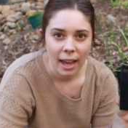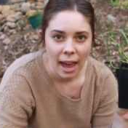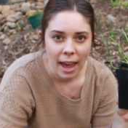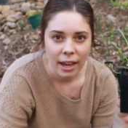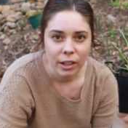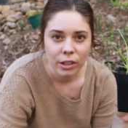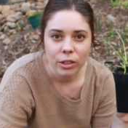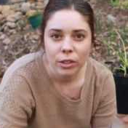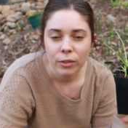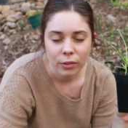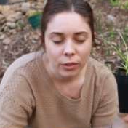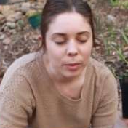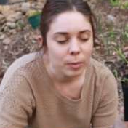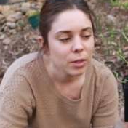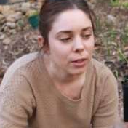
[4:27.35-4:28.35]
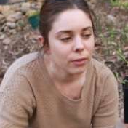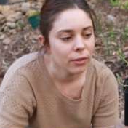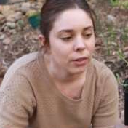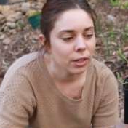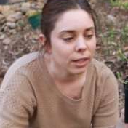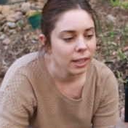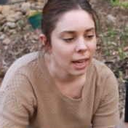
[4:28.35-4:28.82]
kale from
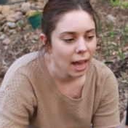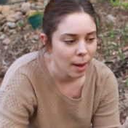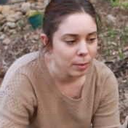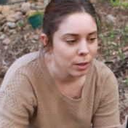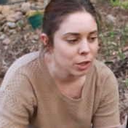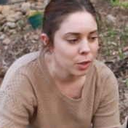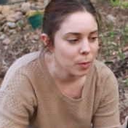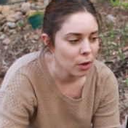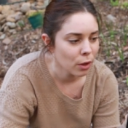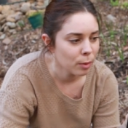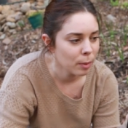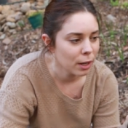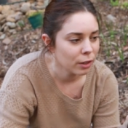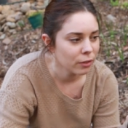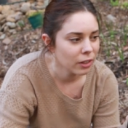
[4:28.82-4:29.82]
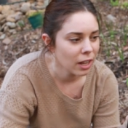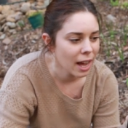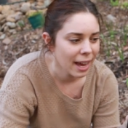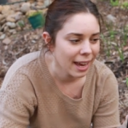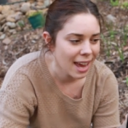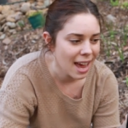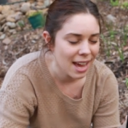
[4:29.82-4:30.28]
different cabbage moth
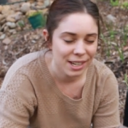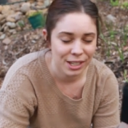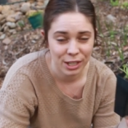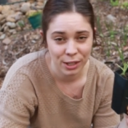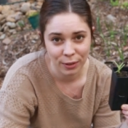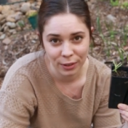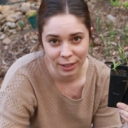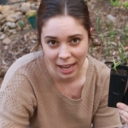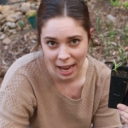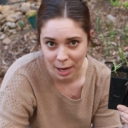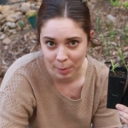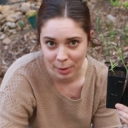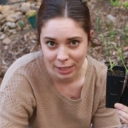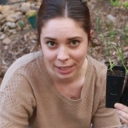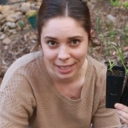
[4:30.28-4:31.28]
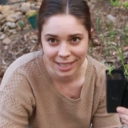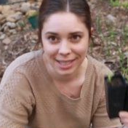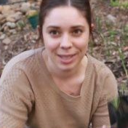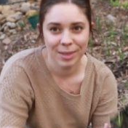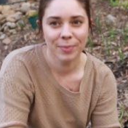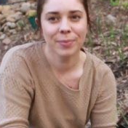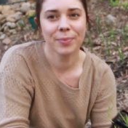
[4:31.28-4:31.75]
butterfly and different
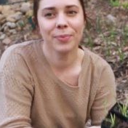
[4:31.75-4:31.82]
caterpillars.